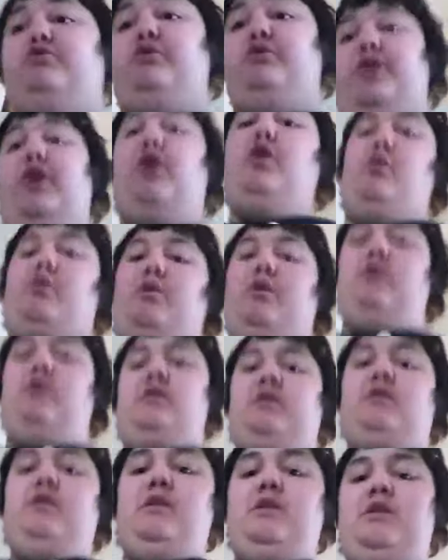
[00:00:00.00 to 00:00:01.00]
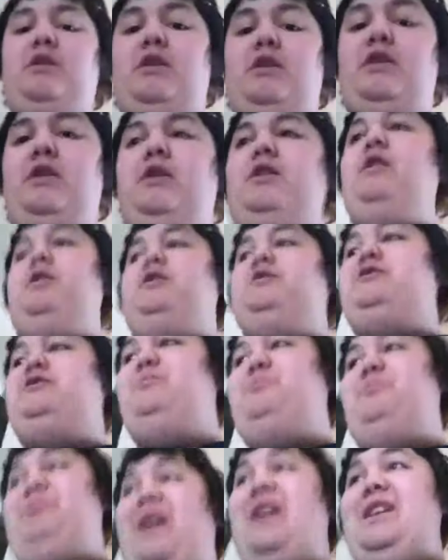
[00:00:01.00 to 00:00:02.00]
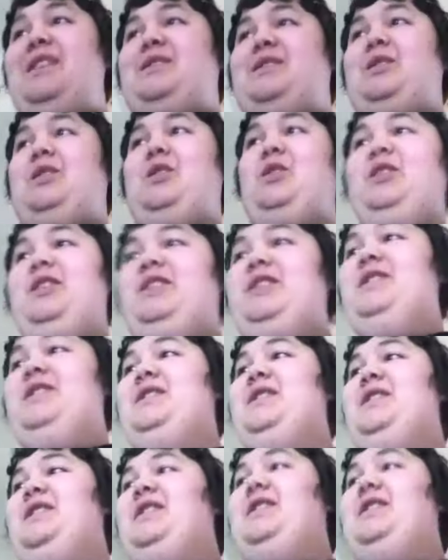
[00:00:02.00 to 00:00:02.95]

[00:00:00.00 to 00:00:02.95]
to an O. So basically,